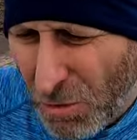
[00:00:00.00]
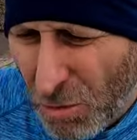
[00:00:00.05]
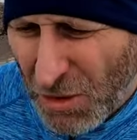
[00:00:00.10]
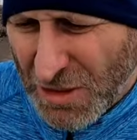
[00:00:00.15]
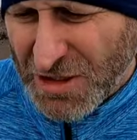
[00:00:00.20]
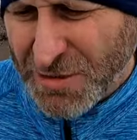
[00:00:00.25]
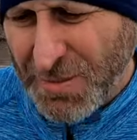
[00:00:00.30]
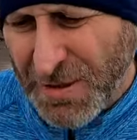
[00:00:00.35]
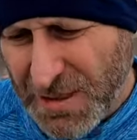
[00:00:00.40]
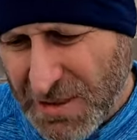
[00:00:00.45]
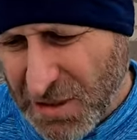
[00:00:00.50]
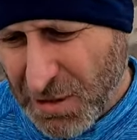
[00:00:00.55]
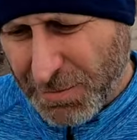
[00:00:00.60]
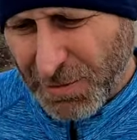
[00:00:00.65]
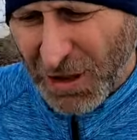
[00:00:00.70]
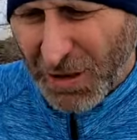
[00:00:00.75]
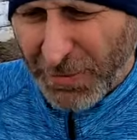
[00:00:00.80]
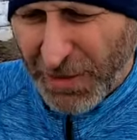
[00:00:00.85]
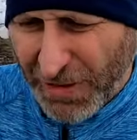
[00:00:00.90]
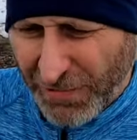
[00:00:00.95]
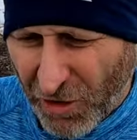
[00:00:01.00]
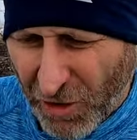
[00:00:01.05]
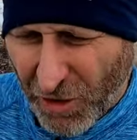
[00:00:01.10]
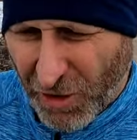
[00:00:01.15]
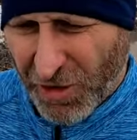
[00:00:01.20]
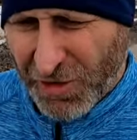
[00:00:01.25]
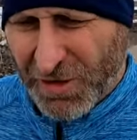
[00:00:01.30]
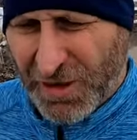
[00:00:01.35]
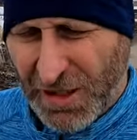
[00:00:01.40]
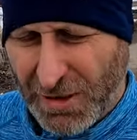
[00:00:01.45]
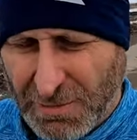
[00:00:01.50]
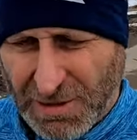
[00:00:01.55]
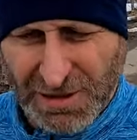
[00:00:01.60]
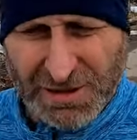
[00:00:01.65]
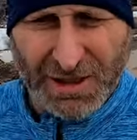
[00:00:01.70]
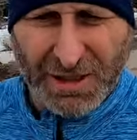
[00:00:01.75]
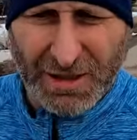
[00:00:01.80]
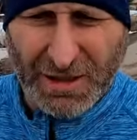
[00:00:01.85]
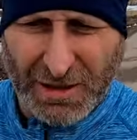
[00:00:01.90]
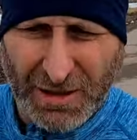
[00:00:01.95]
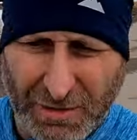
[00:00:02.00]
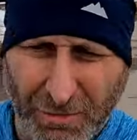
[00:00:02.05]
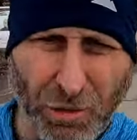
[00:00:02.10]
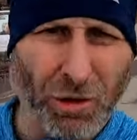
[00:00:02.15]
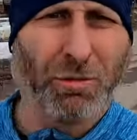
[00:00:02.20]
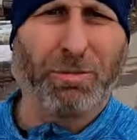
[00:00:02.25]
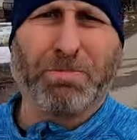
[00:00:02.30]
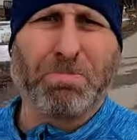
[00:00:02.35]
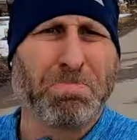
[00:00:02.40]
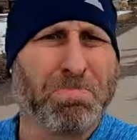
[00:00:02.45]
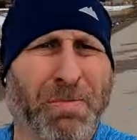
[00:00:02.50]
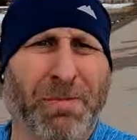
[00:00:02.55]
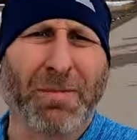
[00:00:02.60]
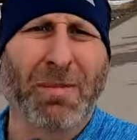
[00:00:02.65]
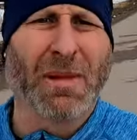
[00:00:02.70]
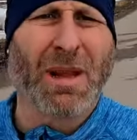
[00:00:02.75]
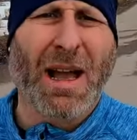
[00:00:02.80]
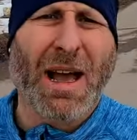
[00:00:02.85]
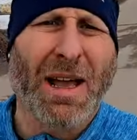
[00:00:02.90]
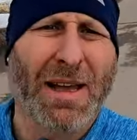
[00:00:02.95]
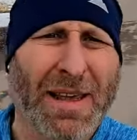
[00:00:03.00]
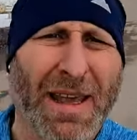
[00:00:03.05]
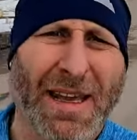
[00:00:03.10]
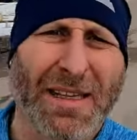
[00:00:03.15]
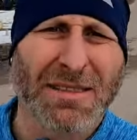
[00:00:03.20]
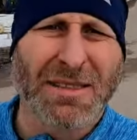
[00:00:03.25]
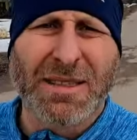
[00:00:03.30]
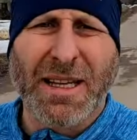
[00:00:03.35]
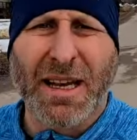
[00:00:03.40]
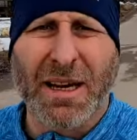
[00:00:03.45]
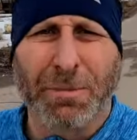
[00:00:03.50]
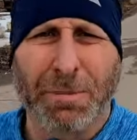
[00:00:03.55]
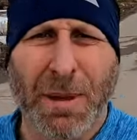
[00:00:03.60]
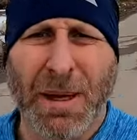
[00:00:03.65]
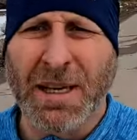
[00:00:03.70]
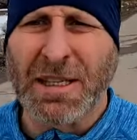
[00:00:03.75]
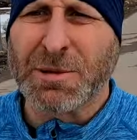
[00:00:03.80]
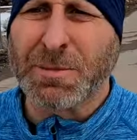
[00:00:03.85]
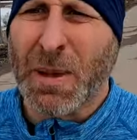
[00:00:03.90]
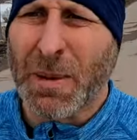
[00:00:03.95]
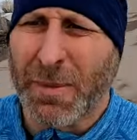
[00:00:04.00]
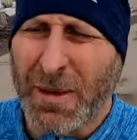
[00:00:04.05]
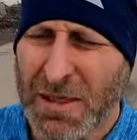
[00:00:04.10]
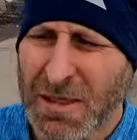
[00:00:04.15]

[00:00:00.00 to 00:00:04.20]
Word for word: which means I'll probably have a hard time staying, well, I can't stay on pace by